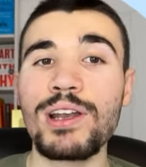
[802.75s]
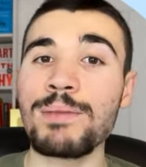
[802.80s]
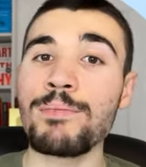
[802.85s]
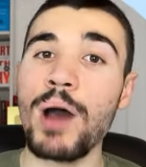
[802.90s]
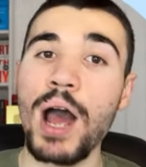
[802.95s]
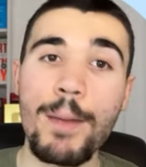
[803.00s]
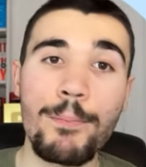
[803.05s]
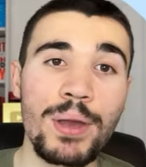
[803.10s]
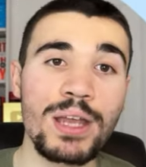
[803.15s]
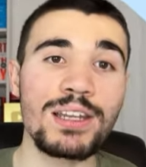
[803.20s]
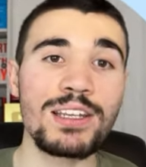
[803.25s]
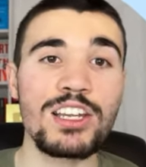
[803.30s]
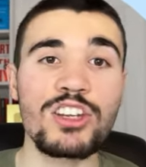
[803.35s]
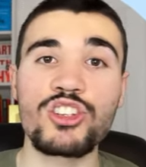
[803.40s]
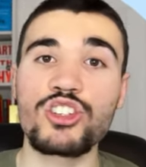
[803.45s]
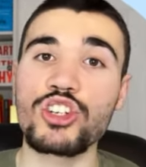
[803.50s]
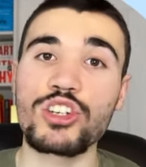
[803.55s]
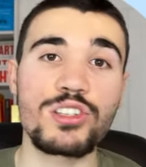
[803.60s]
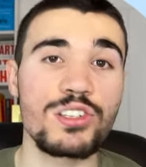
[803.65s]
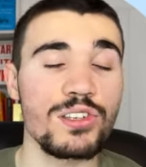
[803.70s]
in my opinion, is
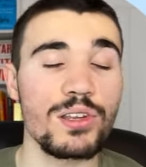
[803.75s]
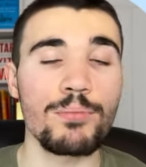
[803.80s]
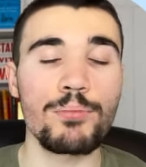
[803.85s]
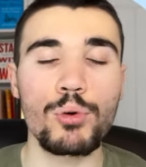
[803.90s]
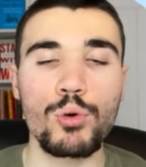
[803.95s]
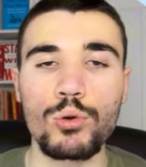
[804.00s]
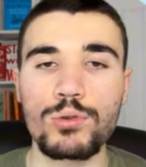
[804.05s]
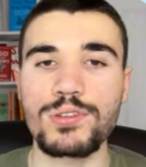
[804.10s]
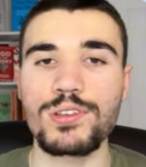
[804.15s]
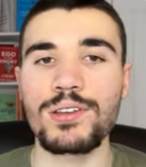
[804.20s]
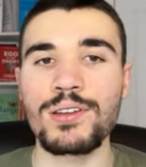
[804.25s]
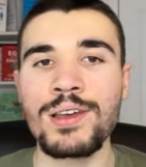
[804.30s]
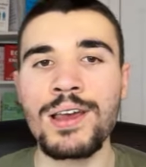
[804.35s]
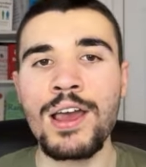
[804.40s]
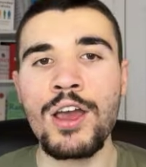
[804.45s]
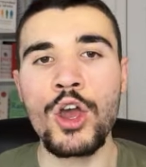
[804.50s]
just as important.